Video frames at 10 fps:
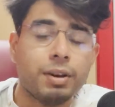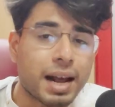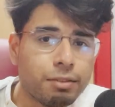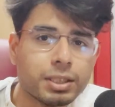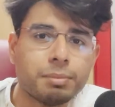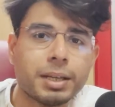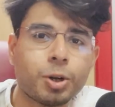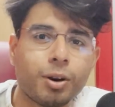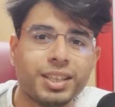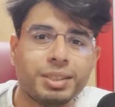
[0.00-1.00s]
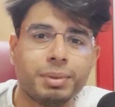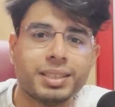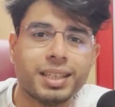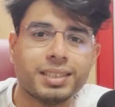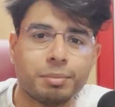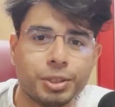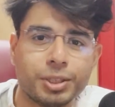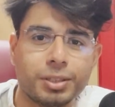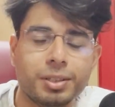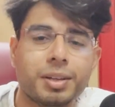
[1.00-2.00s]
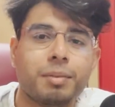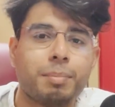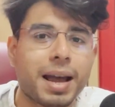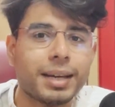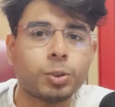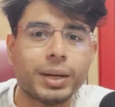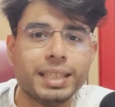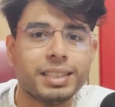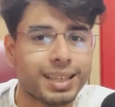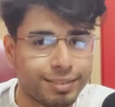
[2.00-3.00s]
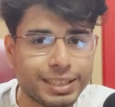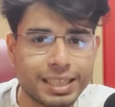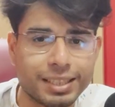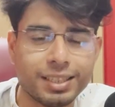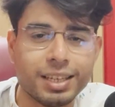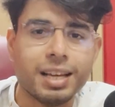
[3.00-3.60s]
When I was in my college in my sixth semester back in 2017,